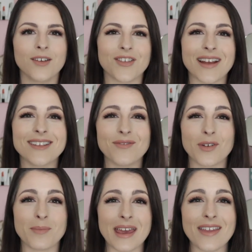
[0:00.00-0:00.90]
So that's it
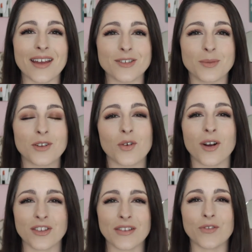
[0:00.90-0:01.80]
for me. Thanks so much for
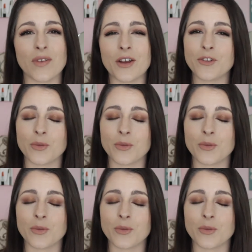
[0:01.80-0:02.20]
watching this video.